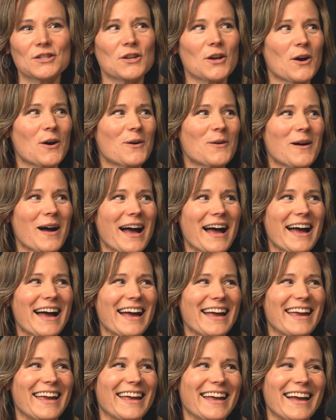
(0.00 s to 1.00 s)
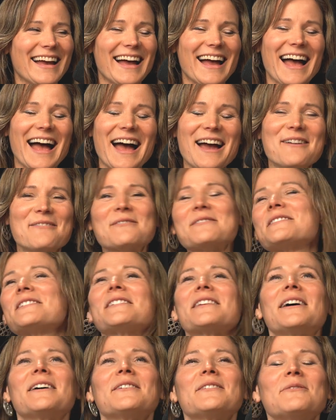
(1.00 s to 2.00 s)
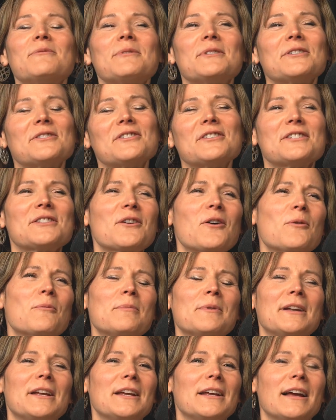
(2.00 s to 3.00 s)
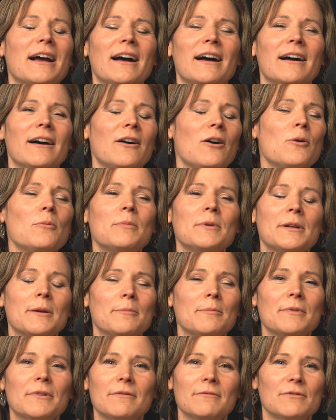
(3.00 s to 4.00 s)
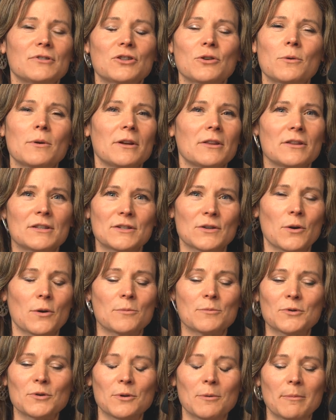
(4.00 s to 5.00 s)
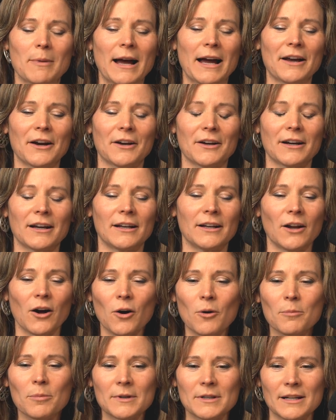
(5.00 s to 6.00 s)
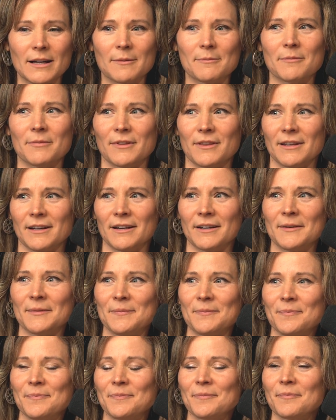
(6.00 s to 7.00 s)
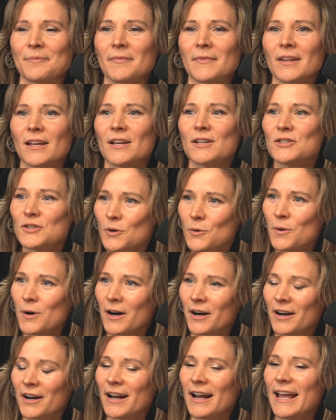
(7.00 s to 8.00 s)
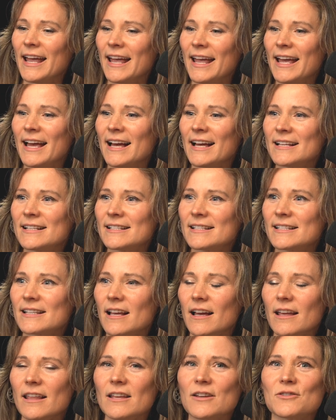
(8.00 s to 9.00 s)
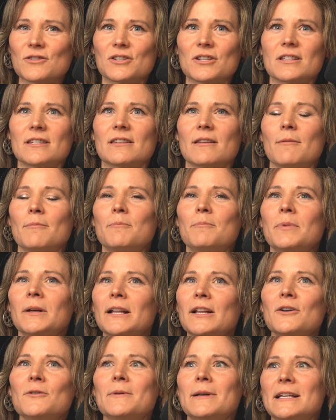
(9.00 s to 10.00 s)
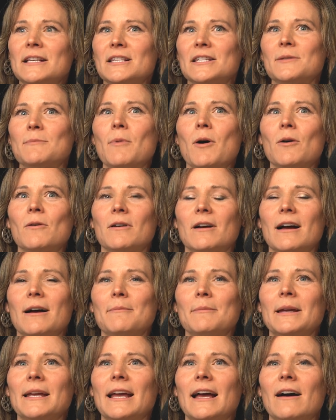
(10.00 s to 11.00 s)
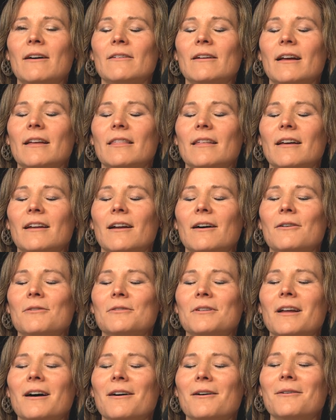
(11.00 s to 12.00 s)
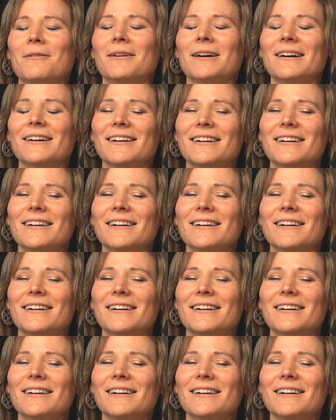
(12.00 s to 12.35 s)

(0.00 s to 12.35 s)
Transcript: So I was, we were just opened up, showing this home to a buyer, and opened up the door, and there's just a billowing smoke coming out. I thought, oh no.